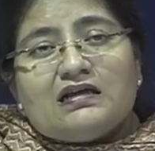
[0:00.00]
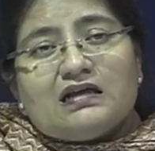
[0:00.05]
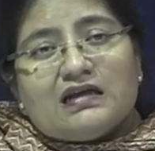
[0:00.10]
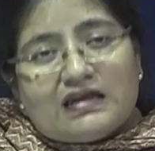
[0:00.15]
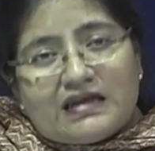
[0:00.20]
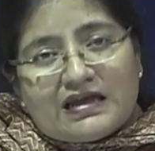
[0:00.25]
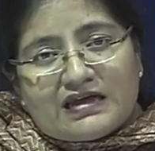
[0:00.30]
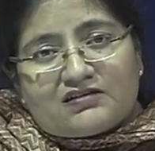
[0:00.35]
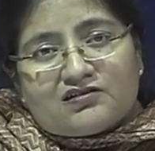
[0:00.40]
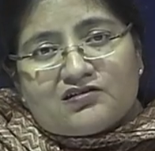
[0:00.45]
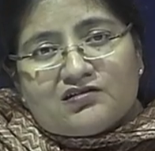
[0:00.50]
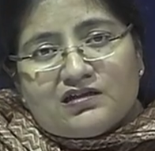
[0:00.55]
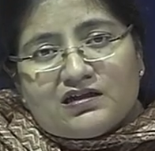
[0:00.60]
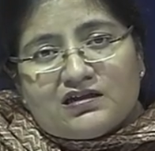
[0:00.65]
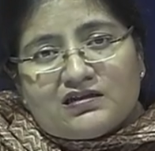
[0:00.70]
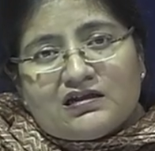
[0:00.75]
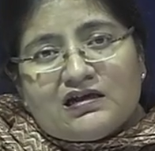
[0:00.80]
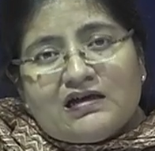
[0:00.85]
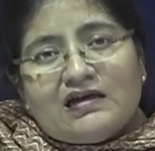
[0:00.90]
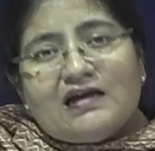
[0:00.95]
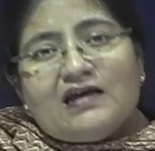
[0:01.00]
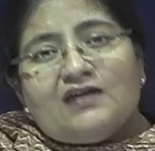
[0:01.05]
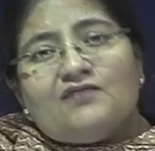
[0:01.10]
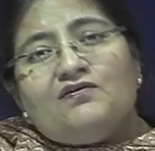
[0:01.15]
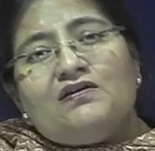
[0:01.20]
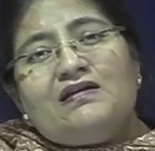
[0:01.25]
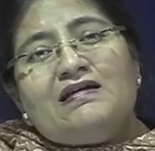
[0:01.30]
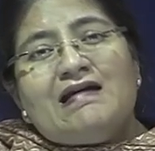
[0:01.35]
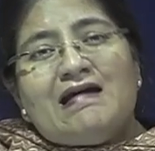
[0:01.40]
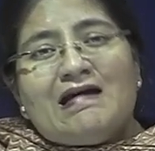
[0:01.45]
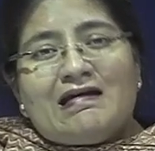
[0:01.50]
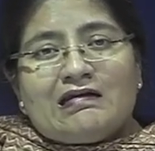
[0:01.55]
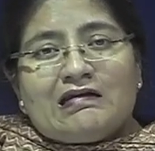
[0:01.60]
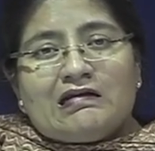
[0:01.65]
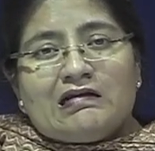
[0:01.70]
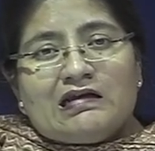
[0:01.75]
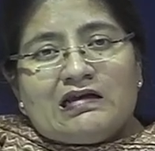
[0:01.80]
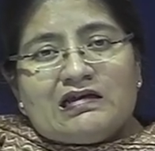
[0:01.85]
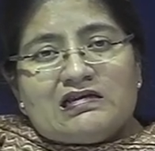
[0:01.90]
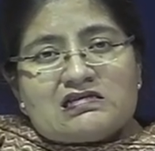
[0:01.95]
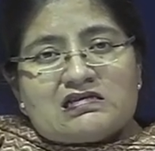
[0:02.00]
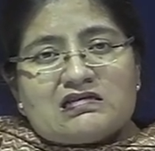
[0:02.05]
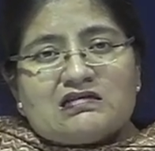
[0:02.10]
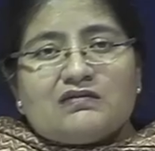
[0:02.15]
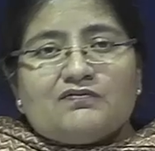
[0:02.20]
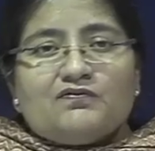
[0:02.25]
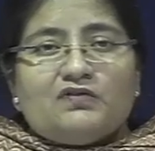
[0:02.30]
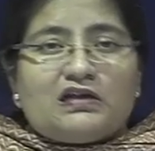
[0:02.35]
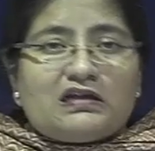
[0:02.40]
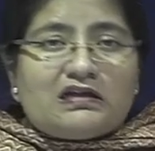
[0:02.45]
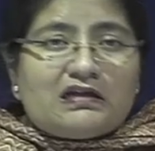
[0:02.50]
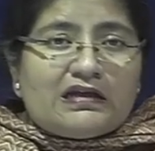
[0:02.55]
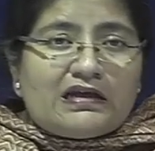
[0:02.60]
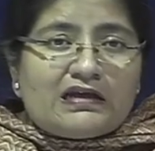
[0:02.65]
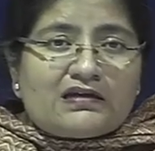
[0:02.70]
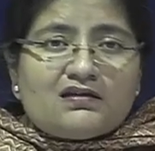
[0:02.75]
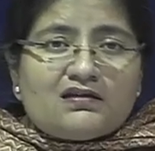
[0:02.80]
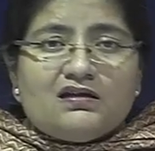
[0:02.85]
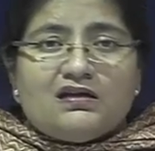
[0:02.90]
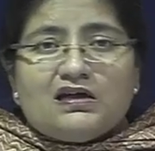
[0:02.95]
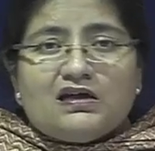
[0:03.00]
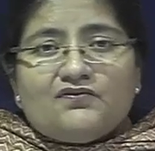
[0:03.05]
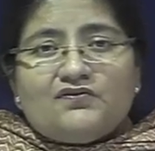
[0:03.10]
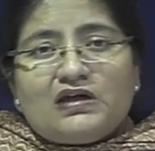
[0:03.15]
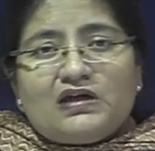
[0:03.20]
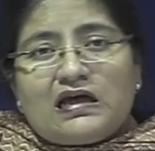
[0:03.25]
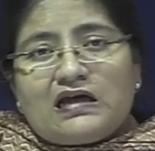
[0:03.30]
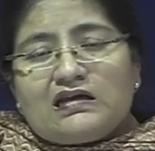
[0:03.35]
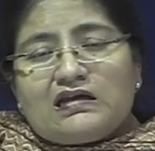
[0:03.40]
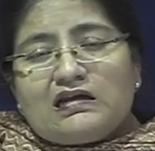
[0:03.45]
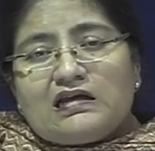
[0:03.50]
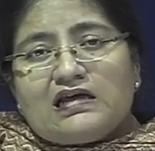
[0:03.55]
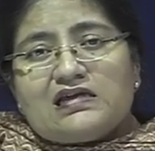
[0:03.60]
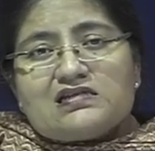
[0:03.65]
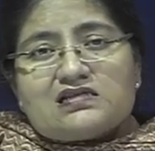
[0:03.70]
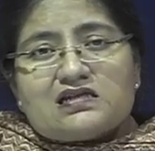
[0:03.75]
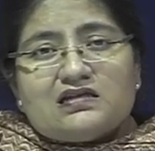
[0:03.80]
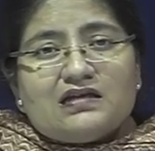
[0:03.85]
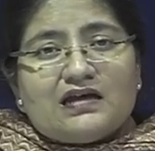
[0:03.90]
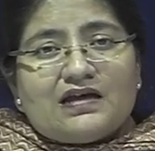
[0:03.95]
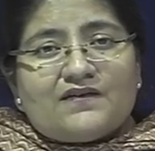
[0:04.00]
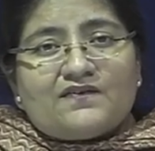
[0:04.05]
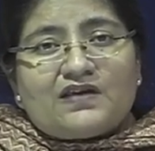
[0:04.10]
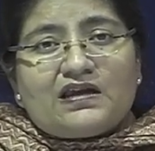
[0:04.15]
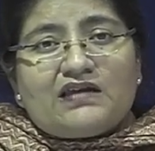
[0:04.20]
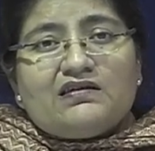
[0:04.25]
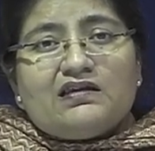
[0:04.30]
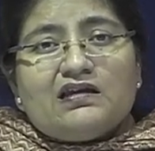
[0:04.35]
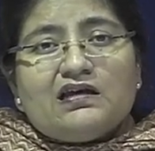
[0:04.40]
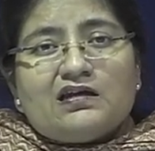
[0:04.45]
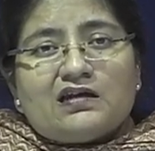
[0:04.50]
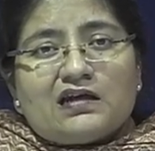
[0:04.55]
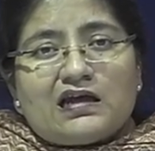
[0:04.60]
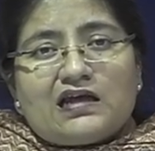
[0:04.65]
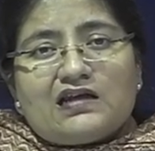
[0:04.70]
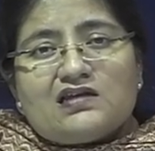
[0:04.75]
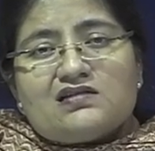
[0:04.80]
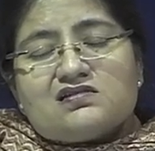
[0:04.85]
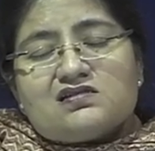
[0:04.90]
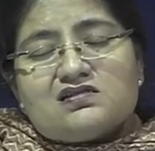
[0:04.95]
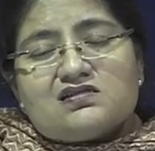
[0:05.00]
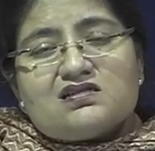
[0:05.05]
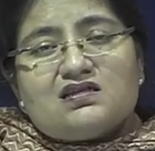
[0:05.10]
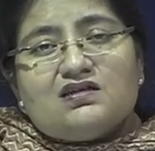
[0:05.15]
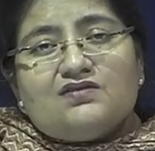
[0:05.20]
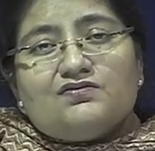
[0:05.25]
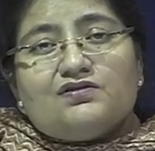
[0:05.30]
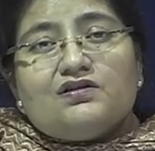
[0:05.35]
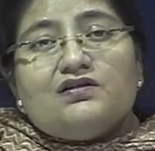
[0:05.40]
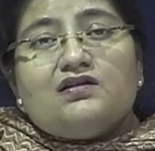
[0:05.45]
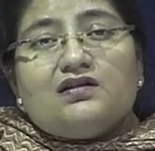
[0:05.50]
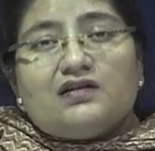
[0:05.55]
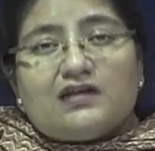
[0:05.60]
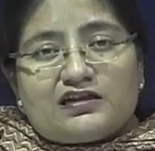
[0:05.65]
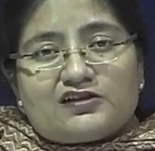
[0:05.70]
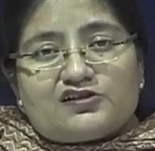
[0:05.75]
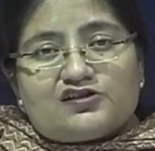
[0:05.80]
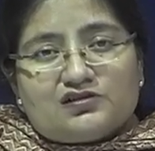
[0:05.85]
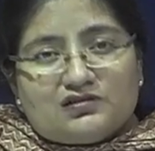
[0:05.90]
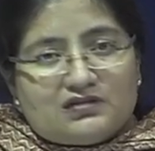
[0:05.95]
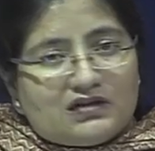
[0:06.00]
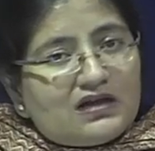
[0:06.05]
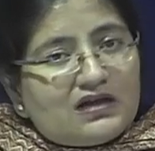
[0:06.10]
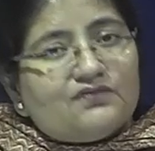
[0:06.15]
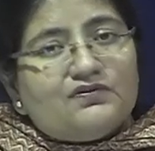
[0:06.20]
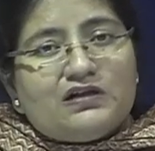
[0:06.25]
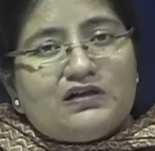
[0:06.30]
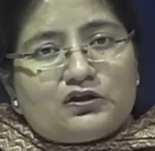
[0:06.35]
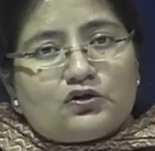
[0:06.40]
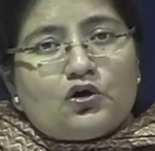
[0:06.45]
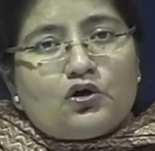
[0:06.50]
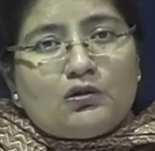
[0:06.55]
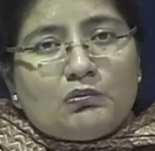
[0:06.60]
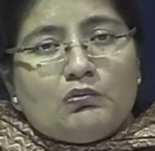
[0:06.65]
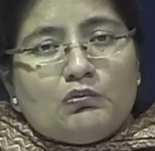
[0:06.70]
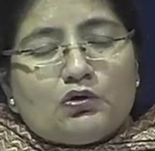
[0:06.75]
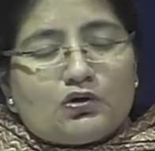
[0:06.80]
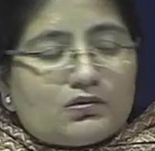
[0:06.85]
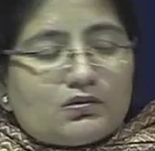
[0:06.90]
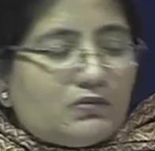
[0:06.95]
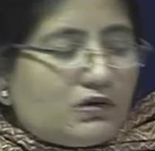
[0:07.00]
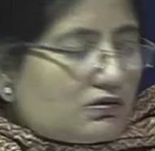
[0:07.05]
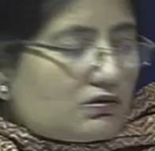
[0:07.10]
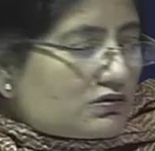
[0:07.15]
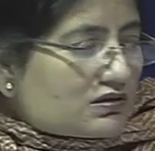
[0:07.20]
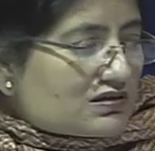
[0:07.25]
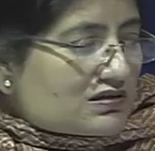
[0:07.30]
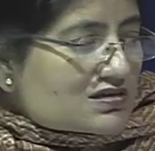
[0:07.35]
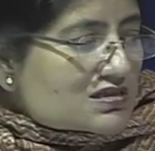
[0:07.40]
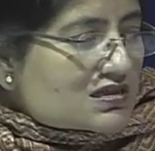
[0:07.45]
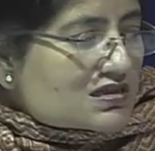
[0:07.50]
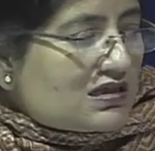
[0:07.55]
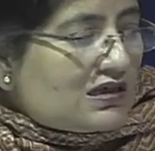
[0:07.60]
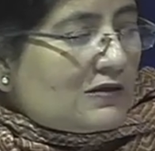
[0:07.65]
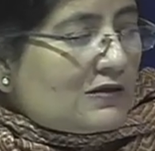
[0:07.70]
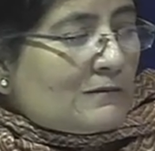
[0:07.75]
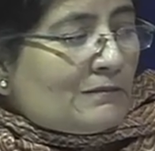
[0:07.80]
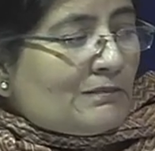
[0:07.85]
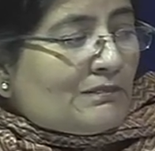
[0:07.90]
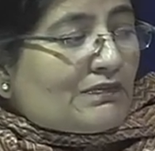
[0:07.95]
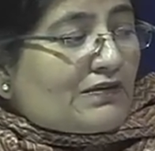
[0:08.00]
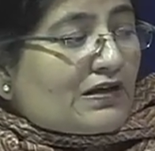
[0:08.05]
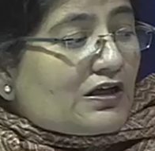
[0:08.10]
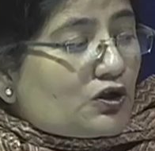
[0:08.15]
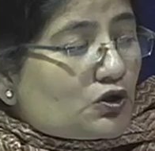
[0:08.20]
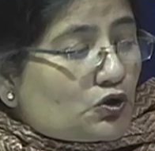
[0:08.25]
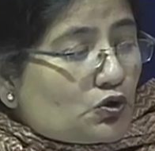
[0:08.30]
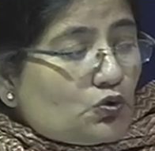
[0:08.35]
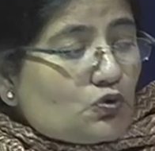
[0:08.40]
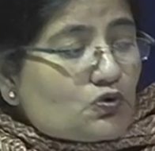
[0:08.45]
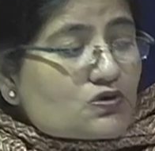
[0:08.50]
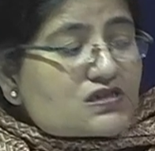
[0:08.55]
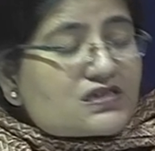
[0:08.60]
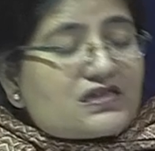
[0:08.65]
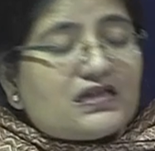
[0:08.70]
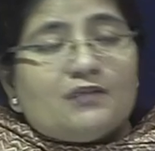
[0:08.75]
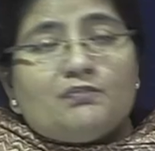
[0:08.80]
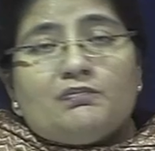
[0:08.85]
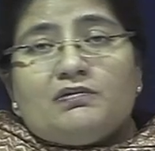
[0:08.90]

collect data and we analyze it. We collect it and we analyze it, and then the analysis gives a direction, and we'll talk more about this. Two-step